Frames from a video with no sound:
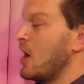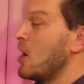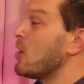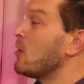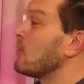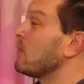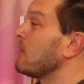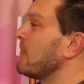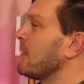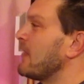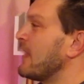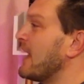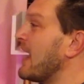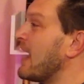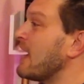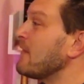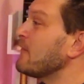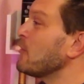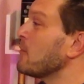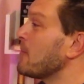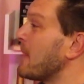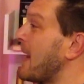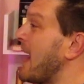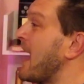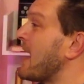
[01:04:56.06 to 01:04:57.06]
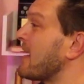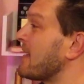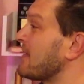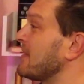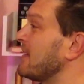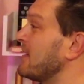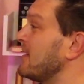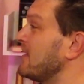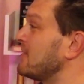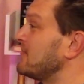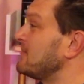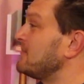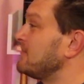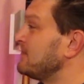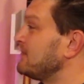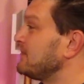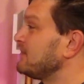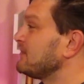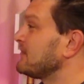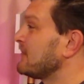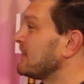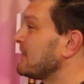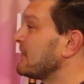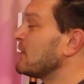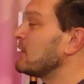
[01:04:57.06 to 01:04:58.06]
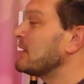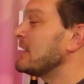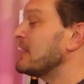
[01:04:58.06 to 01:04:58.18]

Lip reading: Oh, they have your back though. They'll